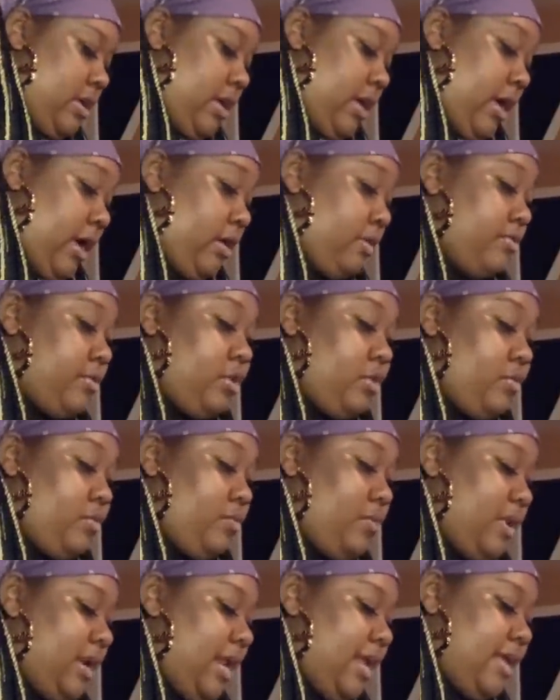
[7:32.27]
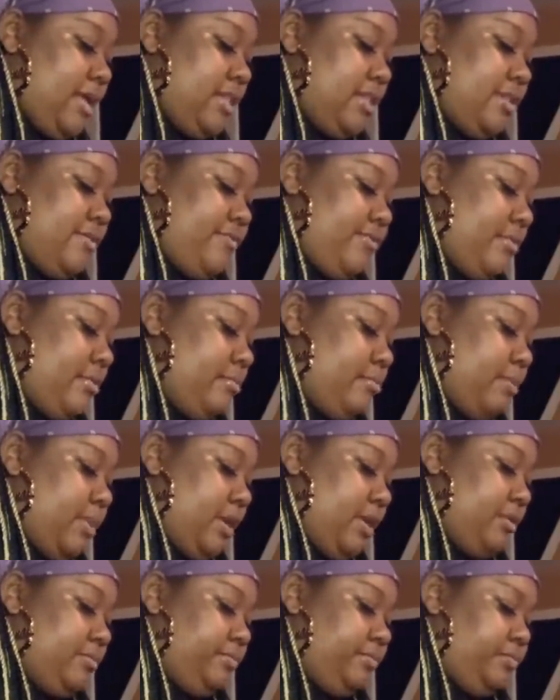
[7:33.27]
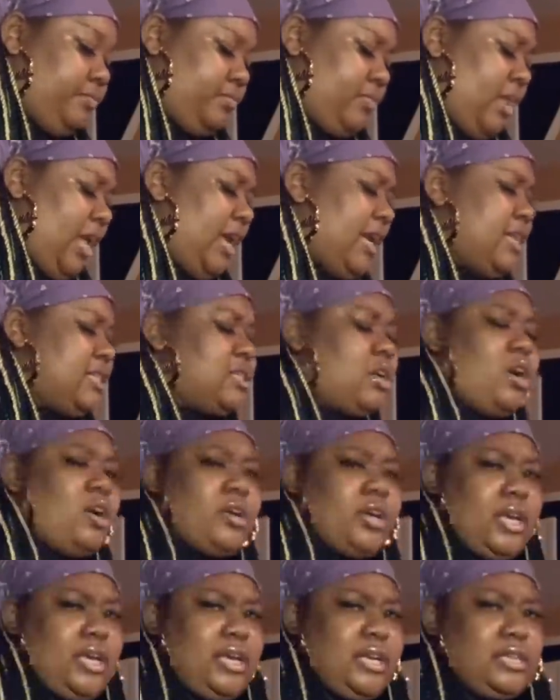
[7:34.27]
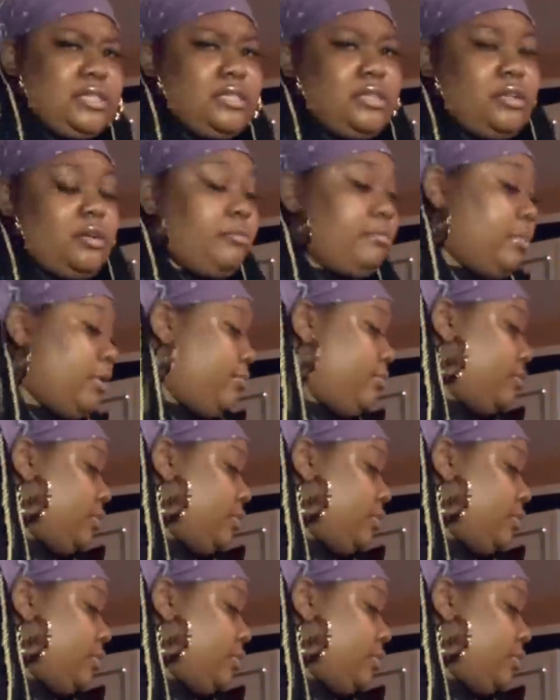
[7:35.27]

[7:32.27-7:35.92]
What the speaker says: I don't know where they get that from, but I guess all kids love bubbles.